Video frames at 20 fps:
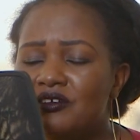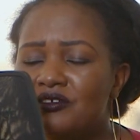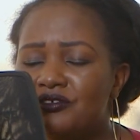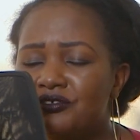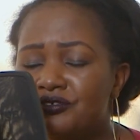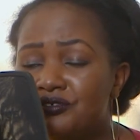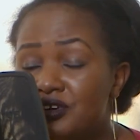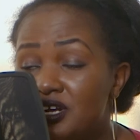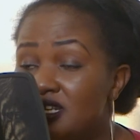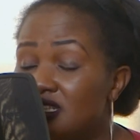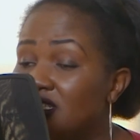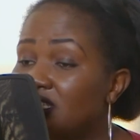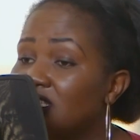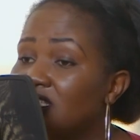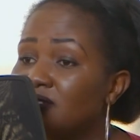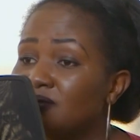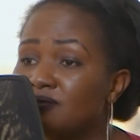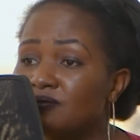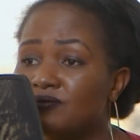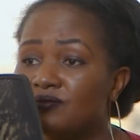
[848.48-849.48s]

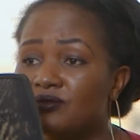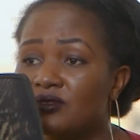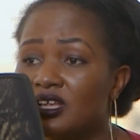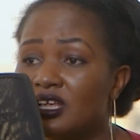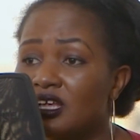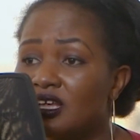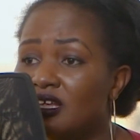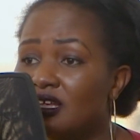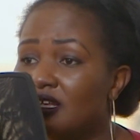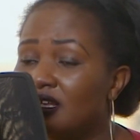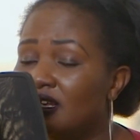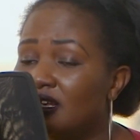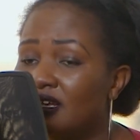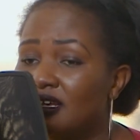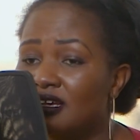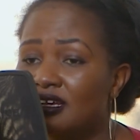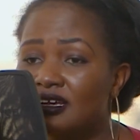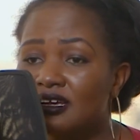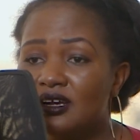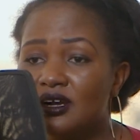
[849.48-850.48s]
Friends,
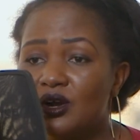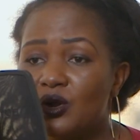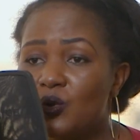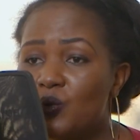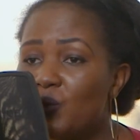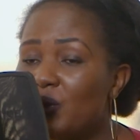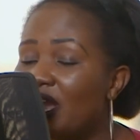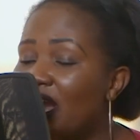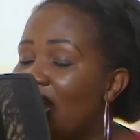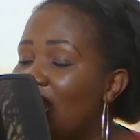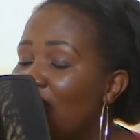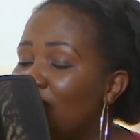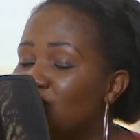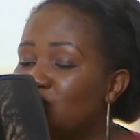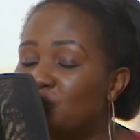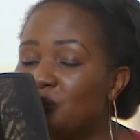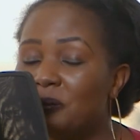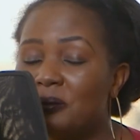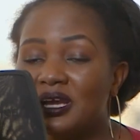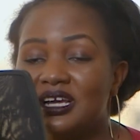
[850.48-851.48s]
we have
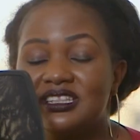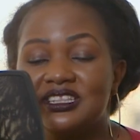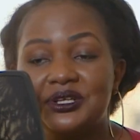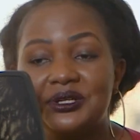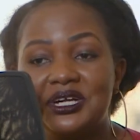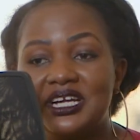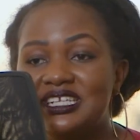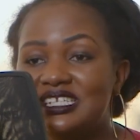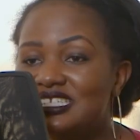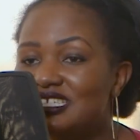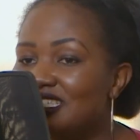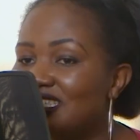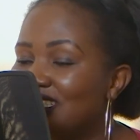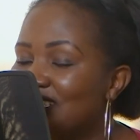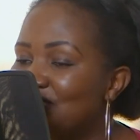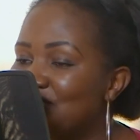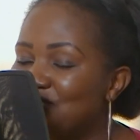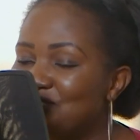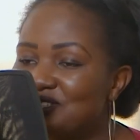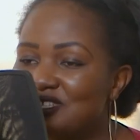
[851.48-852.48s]
to make the right
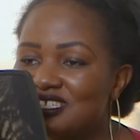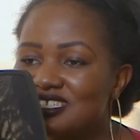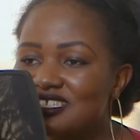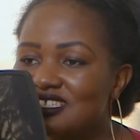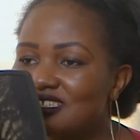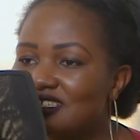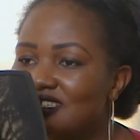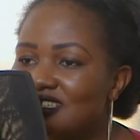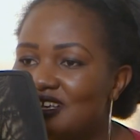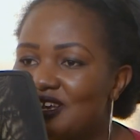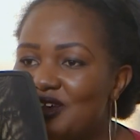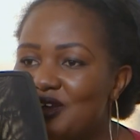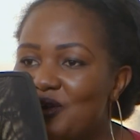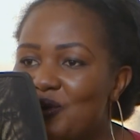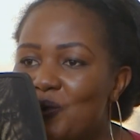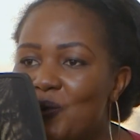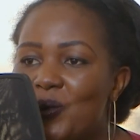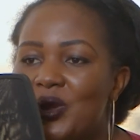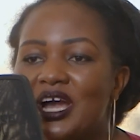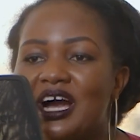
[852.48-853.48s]
decisions.
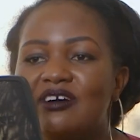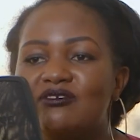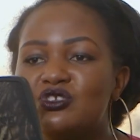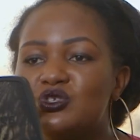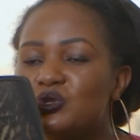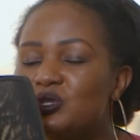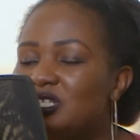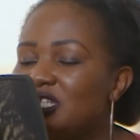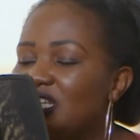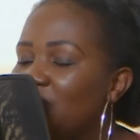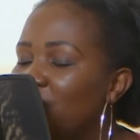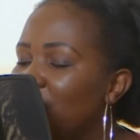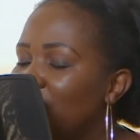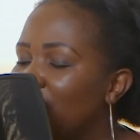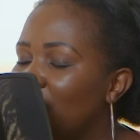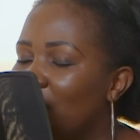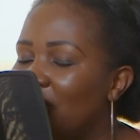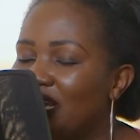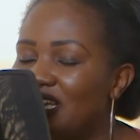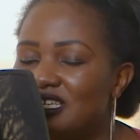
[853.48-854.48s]
We have to deal
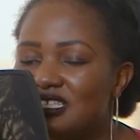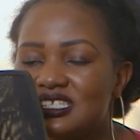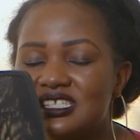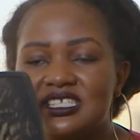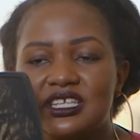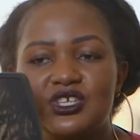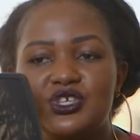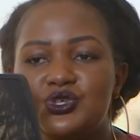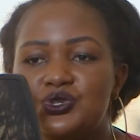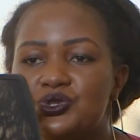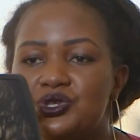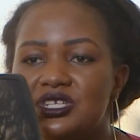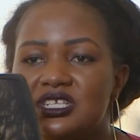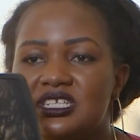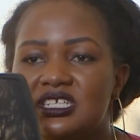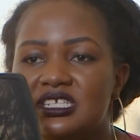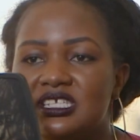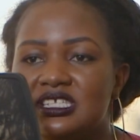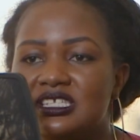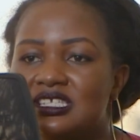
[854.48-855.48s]
with our
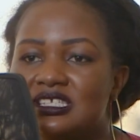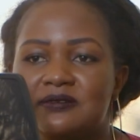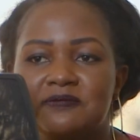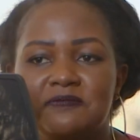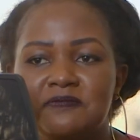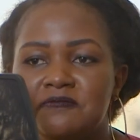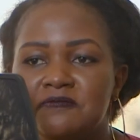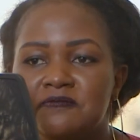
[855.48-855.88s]
insecurities.